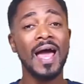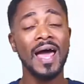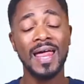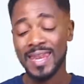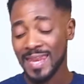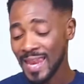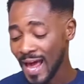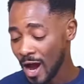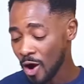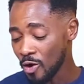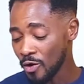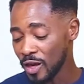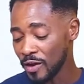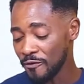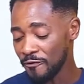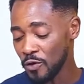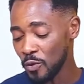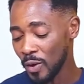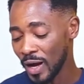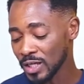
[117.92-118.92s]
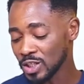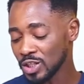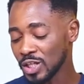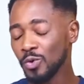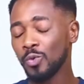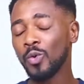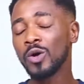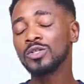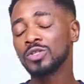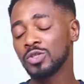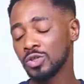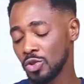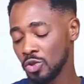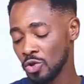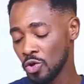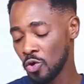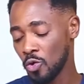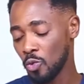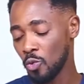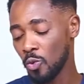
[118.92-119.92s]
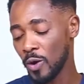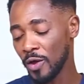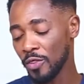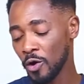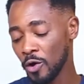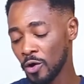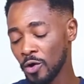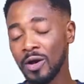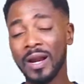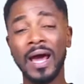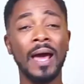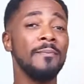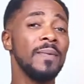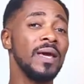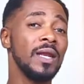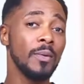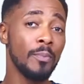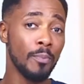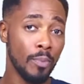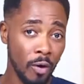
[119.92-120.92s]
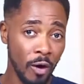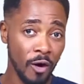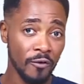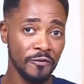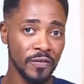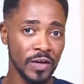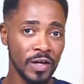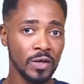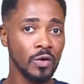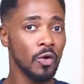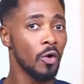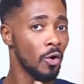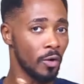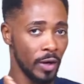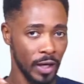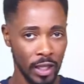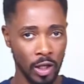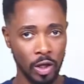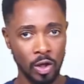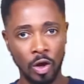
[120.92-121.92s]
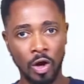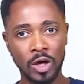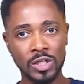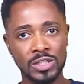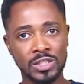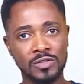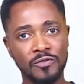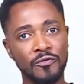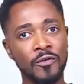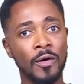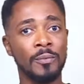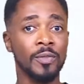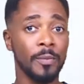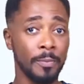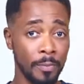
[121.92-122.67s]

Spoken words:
Now, if you actually want to know whether or not I made a profit or a loss from the